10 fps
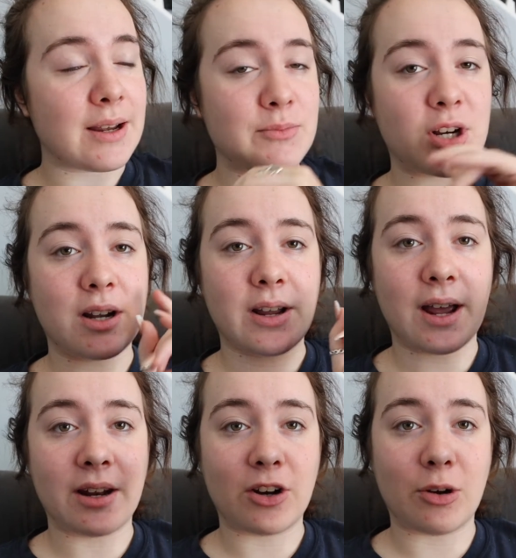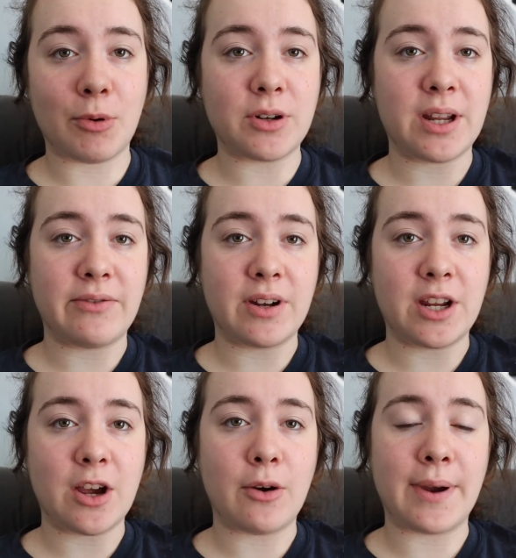I'm trying to edit her birthday
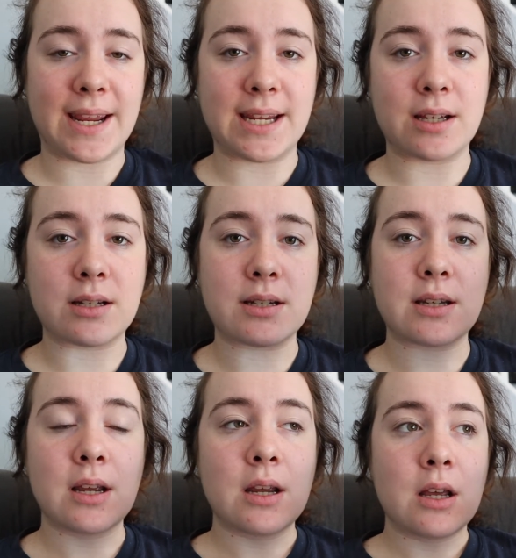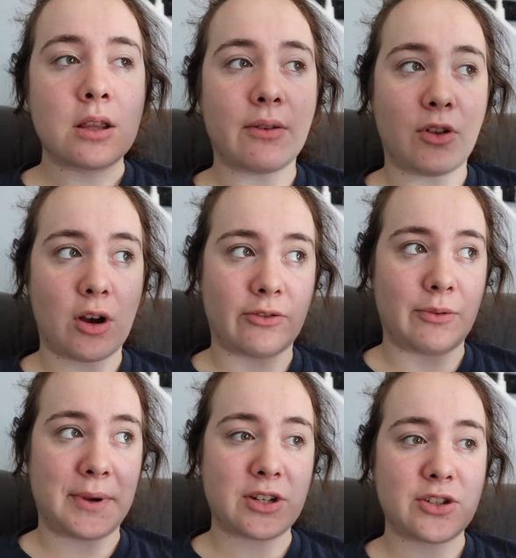video and the vlog
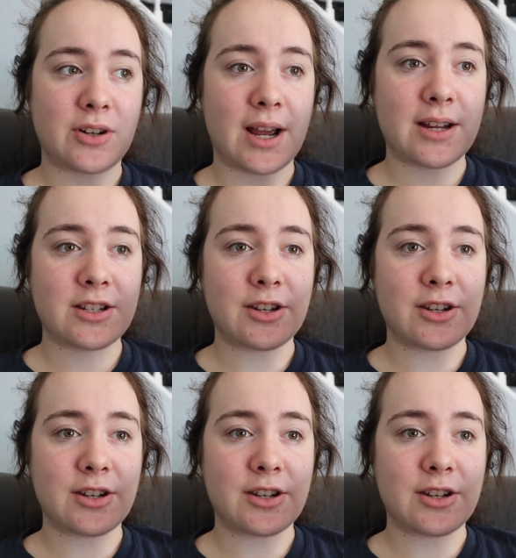from yesterday.